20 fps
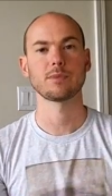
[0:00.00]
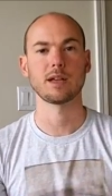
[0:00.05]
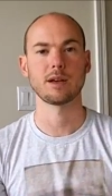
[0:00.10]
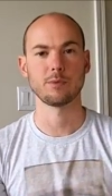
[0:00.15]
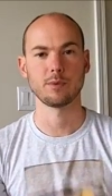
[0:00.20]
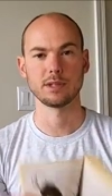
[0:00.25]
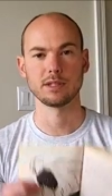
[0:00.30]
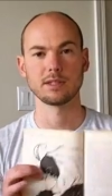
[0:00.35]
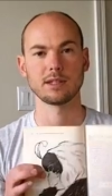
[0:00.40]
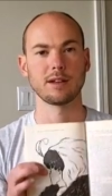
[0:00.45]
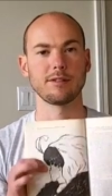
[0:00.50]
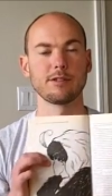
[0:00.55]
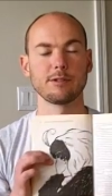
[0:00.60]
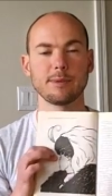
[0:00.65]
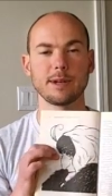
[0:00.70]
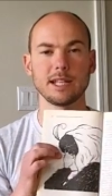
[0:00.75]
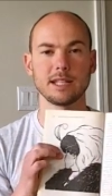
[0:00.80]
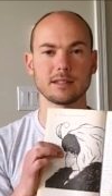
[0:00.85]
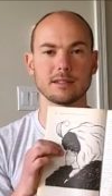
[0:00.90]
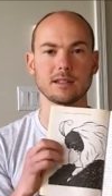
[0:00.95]
And once
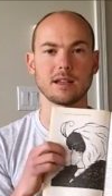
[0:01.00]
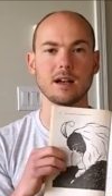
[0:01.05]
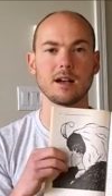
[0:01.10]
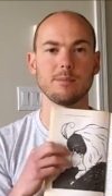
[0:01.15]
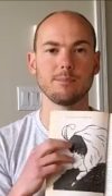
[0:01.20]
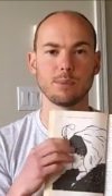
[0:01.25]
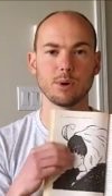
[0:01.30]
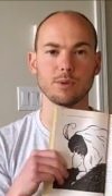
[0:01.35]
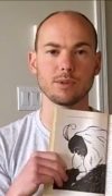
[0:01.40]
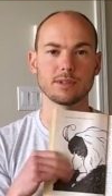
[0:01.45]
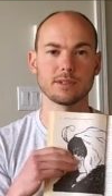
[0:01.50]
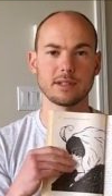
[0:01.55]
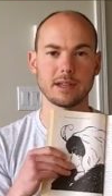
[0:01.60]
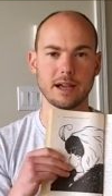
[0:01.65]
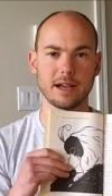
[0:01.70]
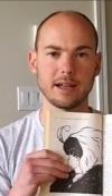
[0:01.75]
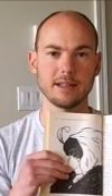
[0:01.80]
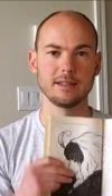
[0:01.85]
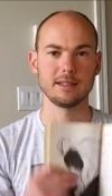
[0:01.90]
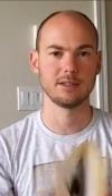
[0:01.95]
everybody saw both
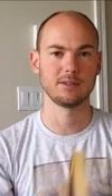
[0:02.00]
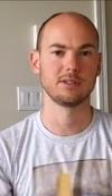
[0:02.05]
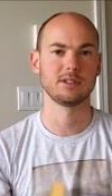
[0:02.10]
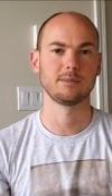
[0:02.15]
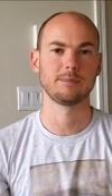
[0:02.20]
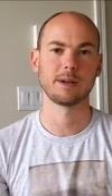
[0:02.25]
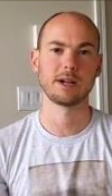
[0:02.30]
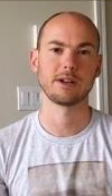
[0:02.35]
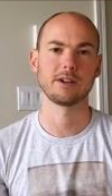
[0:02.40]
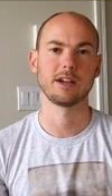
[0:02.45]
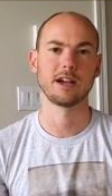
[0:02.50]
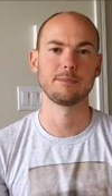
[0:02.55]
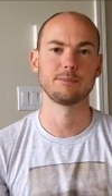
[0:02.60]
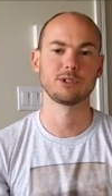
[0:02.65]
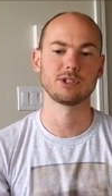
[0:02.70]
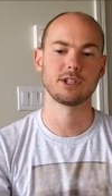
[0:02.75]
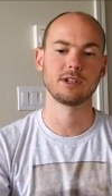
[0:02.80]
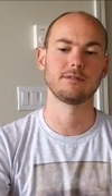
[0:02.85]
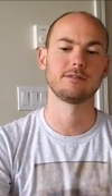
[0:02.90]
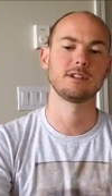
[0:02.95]
sides, there was a paradigm
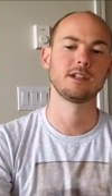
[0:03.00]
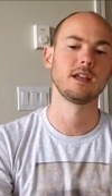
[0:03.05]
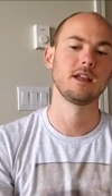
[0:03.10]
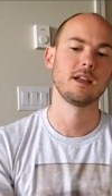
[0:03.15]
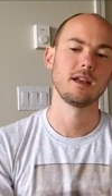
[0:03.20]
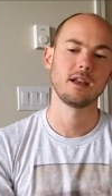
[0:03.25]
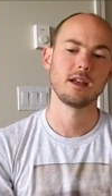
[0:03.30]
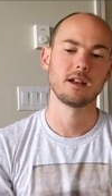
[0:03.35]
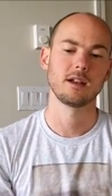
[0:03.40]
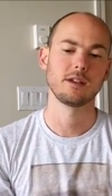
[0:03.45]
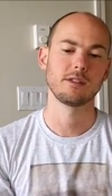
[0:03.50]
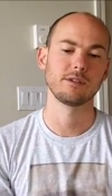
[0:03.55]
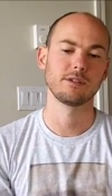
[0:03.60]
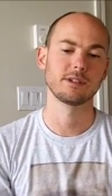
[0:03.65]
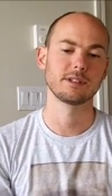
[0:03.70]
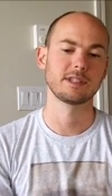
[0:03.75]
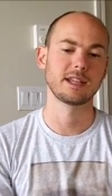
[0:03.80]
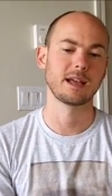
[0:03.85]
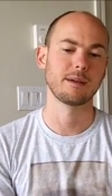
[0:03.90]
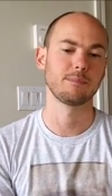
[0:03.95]
shift. Another
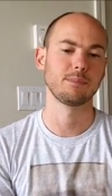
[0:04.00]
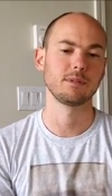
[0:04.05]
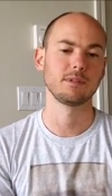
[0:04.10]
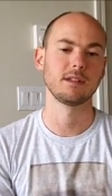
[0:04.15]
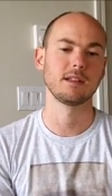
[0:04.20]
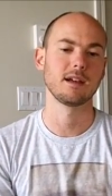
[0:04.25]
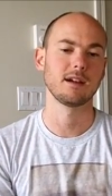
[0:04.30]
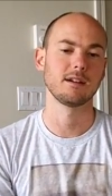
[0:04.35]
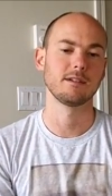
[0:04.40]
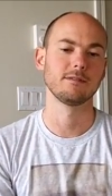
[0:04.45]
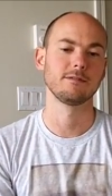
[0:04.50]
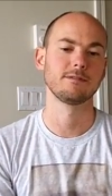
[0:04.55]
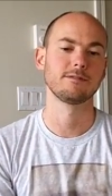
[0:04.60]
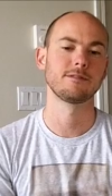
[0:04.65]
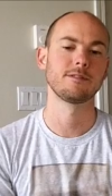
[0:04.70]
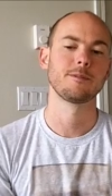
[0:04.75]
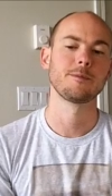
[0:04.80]
example of